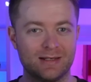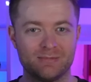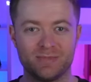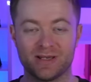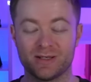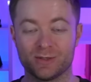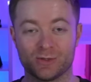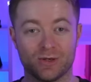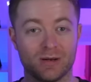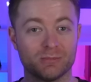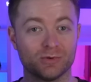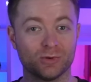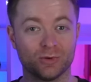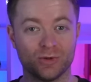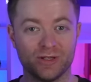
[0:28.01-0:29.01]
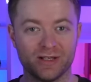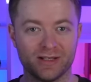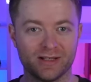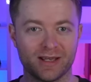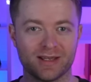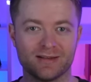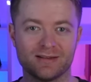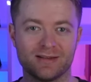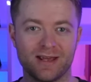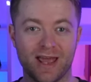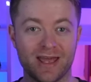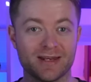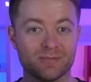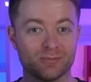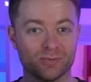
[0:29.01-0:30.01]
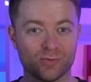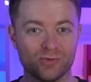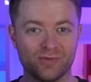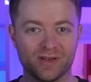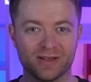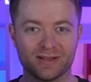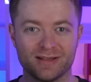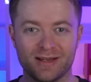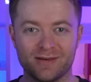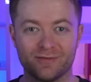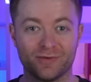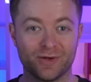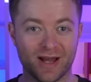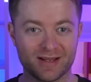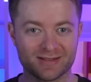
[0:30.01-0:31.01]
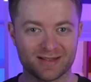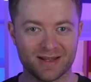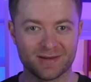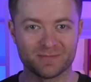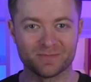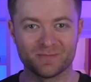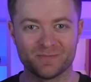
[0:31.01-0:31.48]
making sure I'm learning and, and improving for next time.